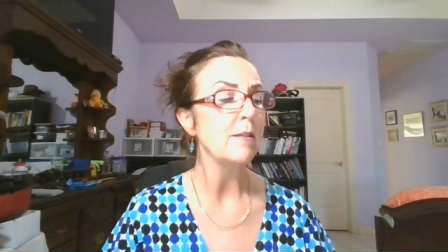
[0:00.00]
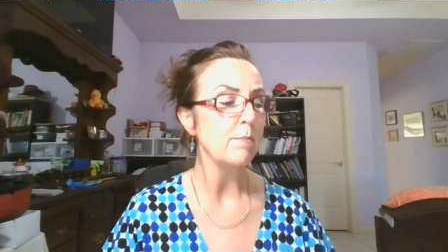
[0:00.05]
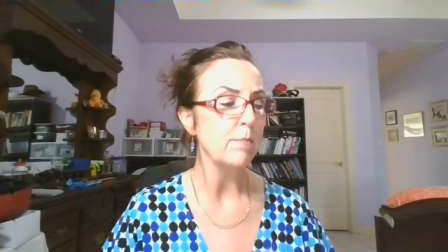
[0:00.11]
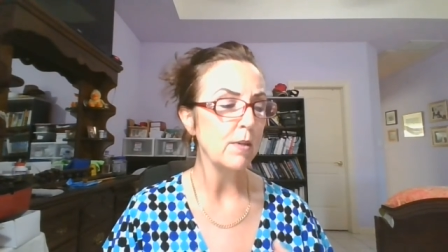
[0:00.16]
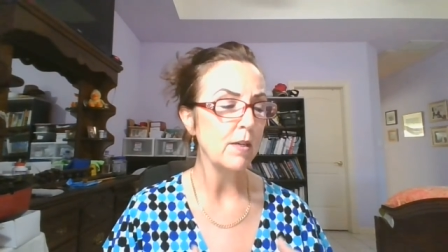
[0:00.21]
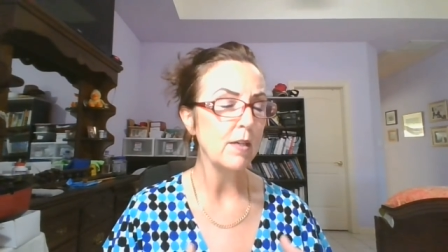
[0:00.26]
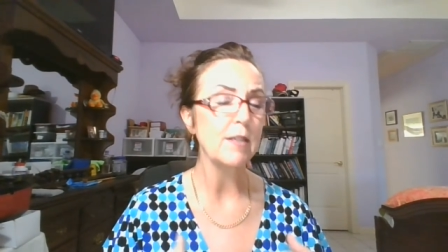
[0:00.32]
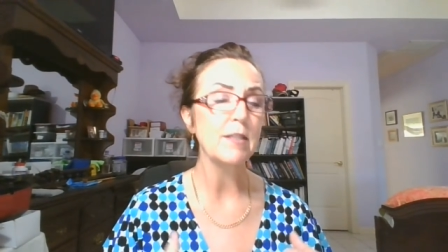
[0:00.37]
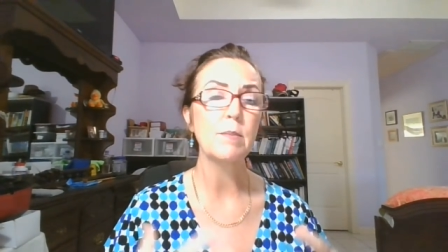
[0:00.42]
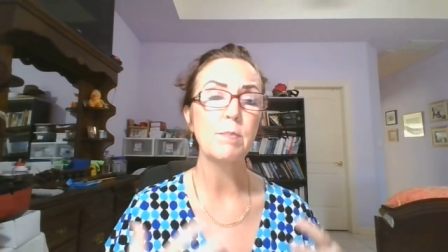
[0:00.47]

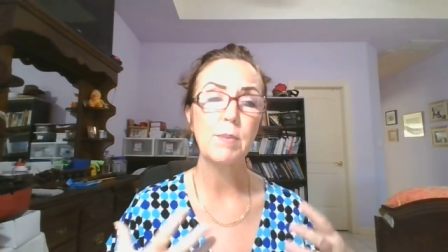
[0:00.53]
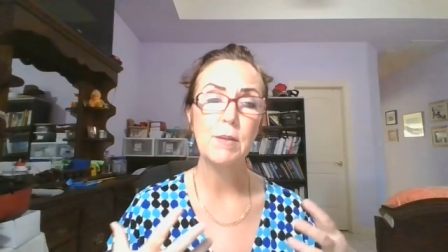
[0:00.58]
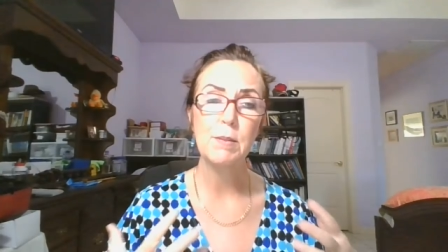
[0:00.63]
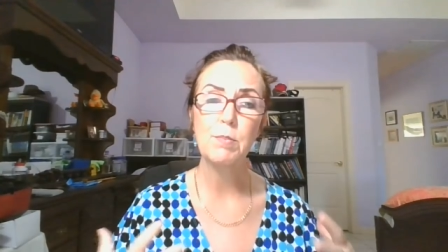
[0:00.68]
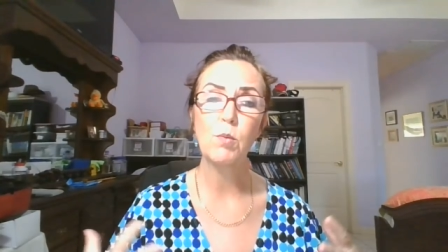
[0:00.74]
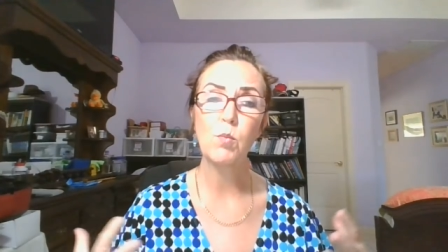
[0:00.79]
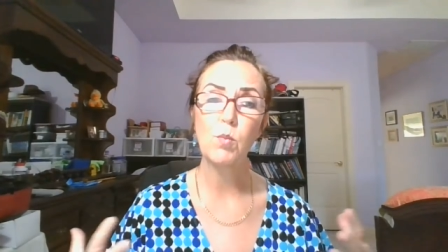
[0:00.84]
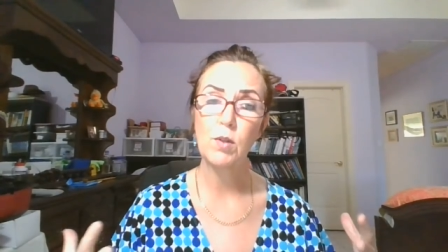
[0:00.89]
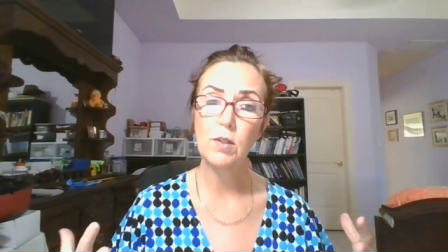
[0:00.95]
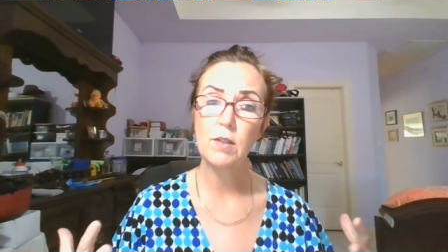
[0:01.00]
because
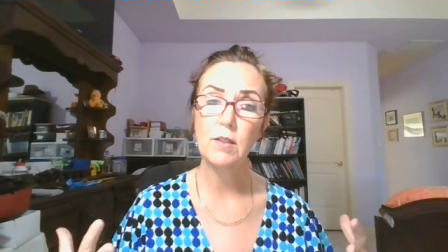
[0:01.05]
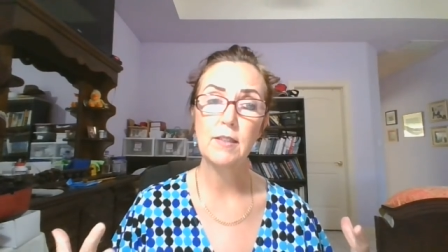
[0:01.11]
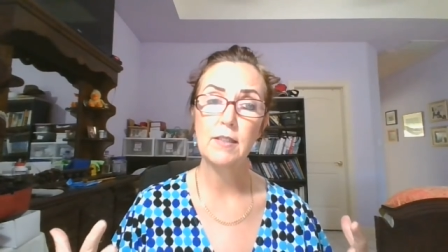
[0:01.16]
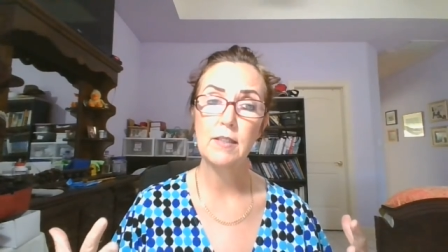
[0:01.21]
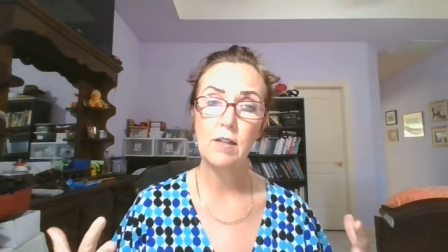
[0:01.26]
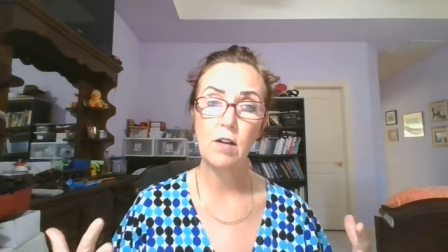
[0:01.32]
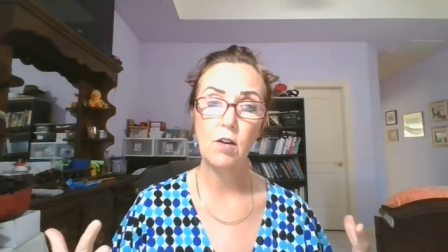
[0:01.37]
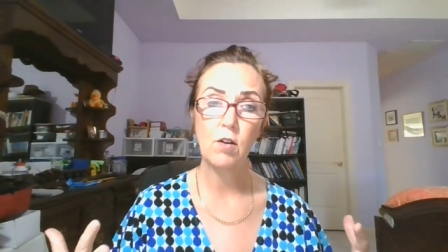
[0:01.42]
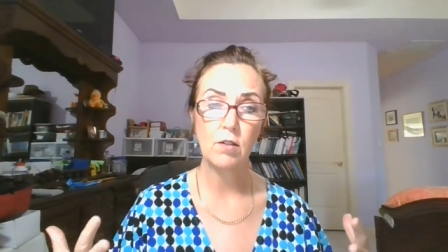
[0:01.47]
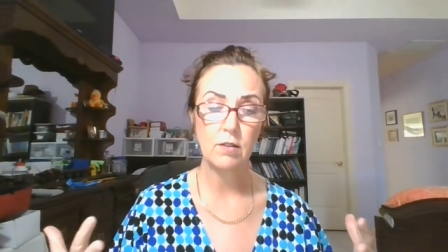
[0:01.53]
people
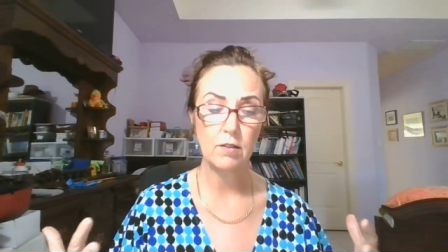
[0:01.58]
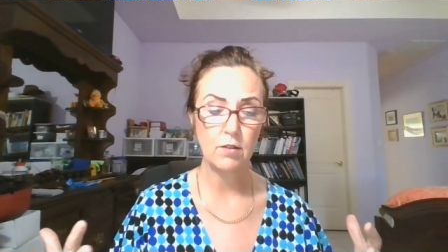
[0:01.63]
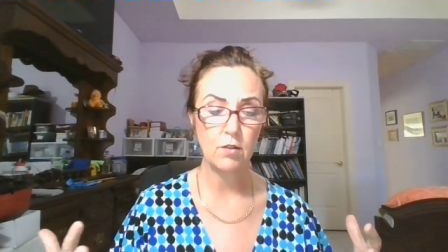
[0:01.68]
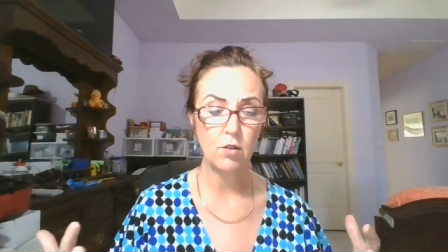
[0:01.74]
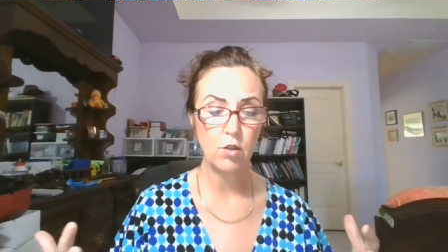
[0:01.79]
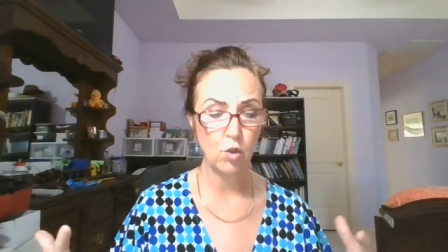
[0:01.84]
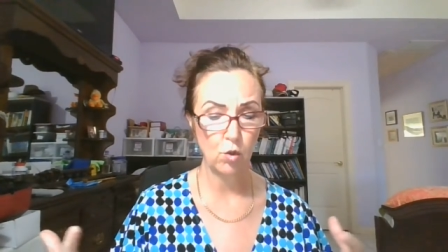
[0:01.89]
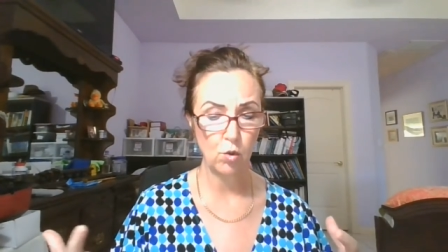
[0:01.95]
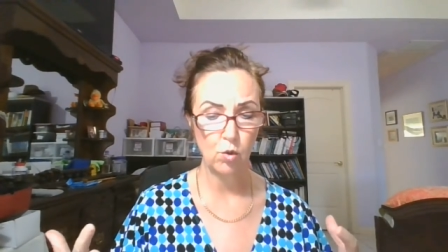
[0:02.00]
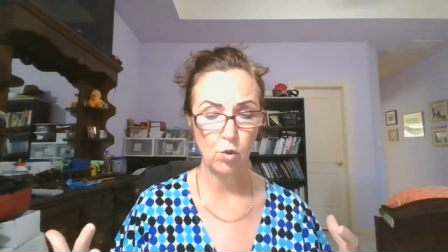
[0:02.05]
really aren't
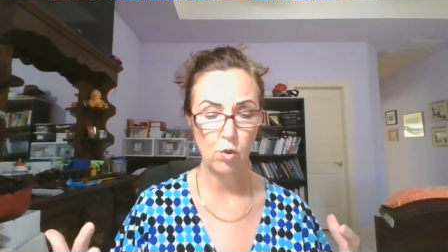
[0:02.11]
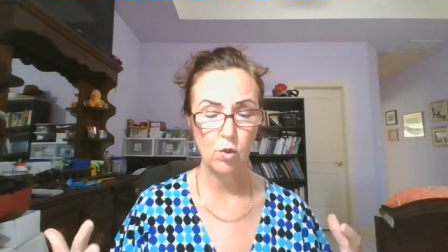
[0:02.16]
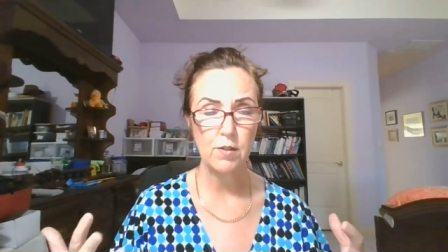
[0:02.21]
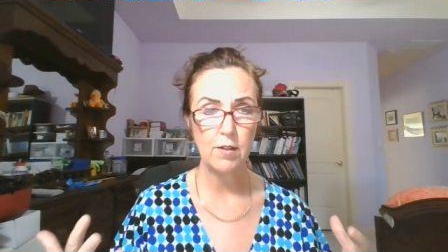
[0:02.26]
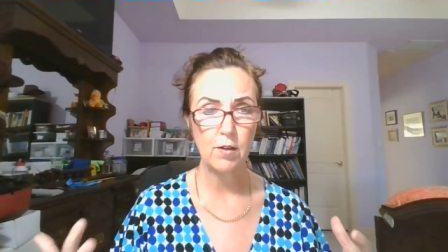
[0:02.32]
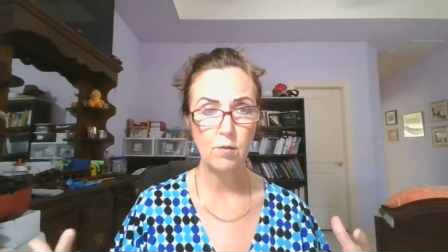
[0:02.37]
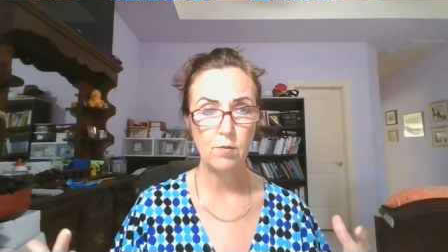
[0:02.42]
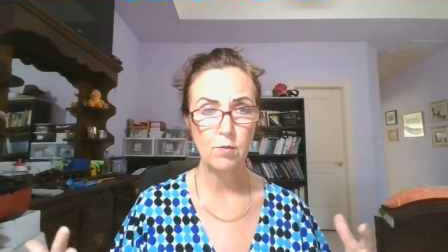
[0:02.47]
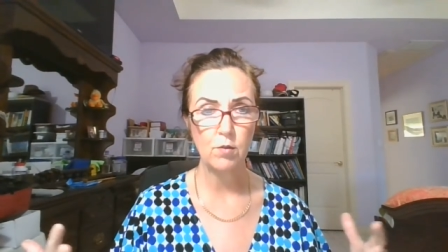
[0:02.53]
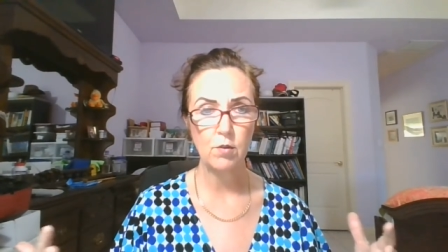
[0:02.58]
sure and
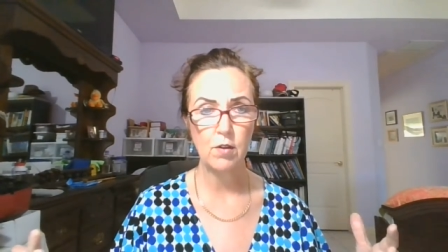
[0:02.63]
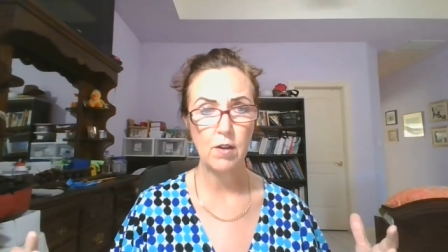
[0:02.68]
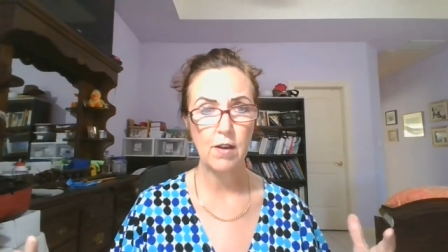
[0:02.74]
they're